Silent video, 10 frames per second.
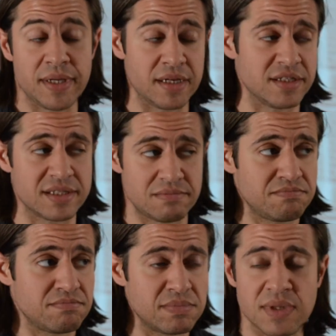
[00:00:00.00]
because
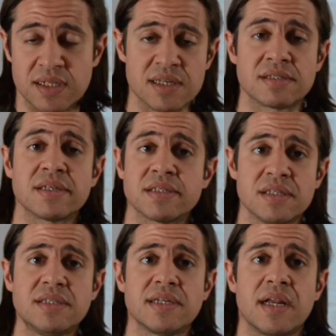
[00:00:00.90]
it doesn't
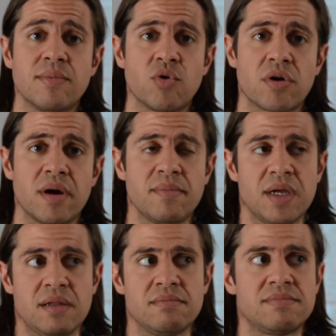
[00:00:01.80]
exist anymore. I
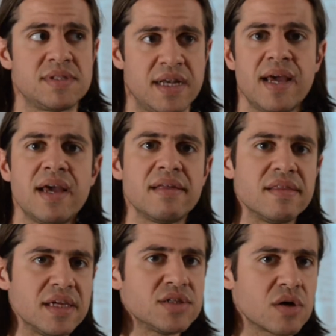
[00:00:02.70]
mean, today
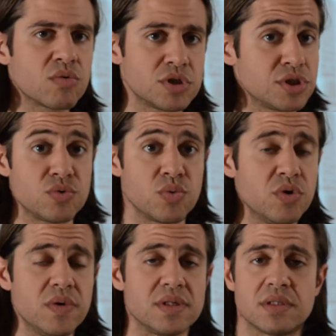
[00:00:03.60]
these are just
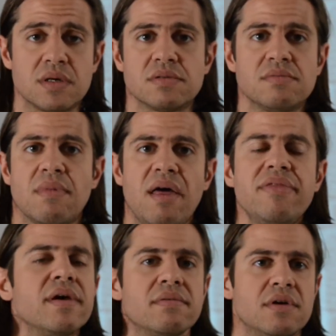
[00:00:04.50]
ruins. They're
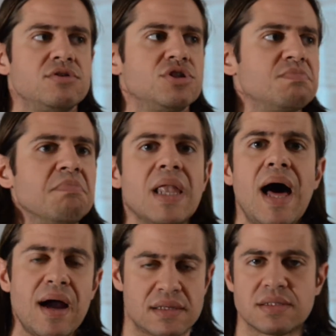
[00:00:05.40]
nothing. They're just
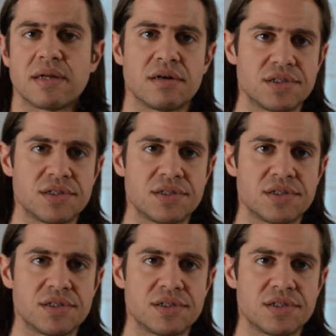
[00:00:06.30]
blocks that are